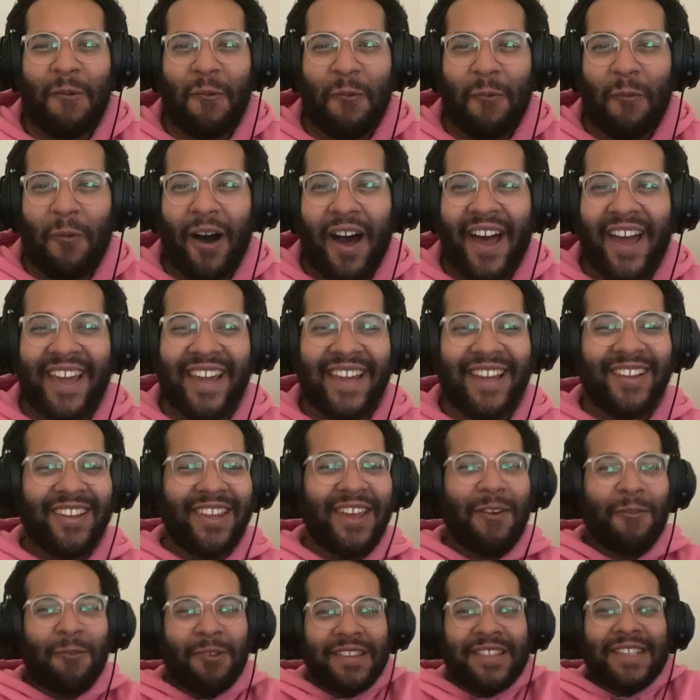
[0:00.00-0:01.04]
of that. Why?
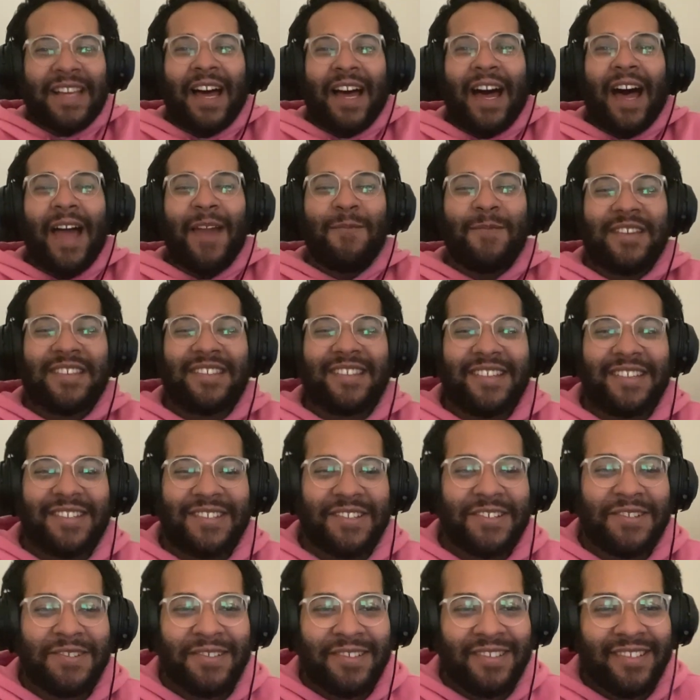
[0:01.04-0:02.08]
Like, what time is it,
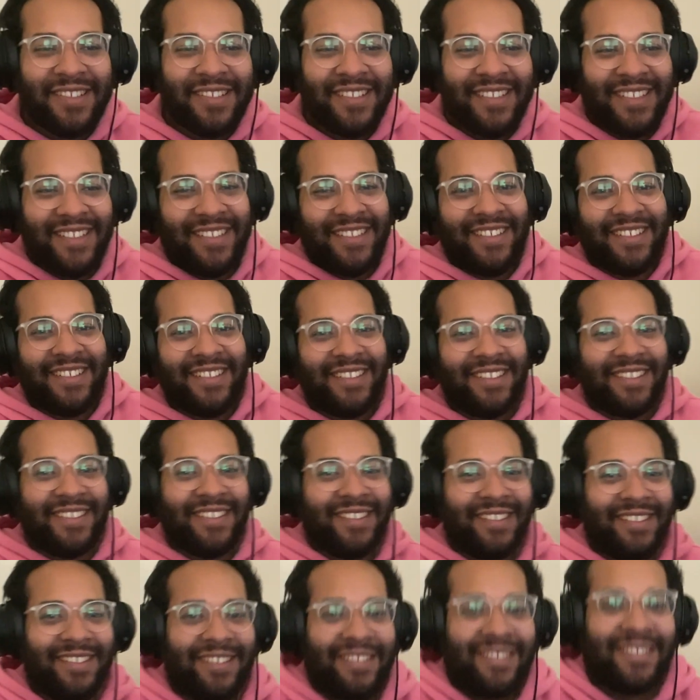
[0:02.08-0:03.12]
dude? True.
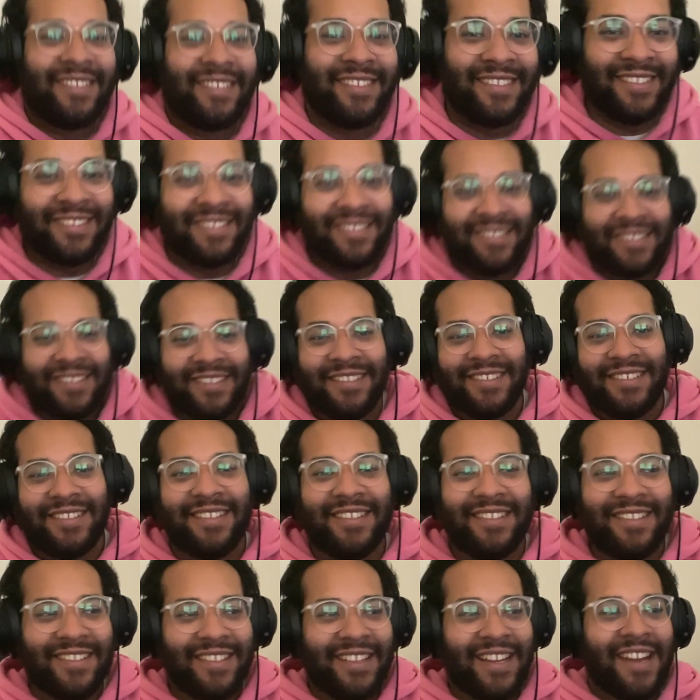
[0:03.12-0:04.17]
But the real
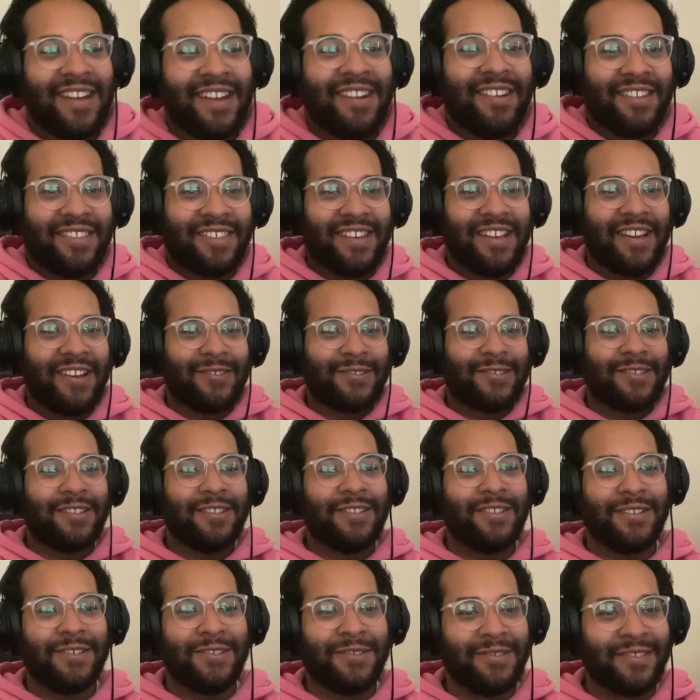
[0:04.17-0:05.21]
one. Got nothing else
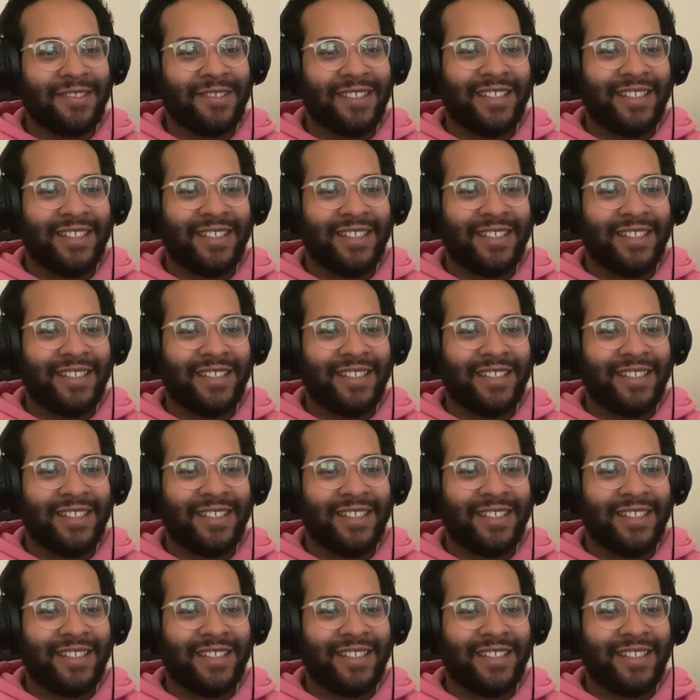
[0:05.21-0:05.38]
to do?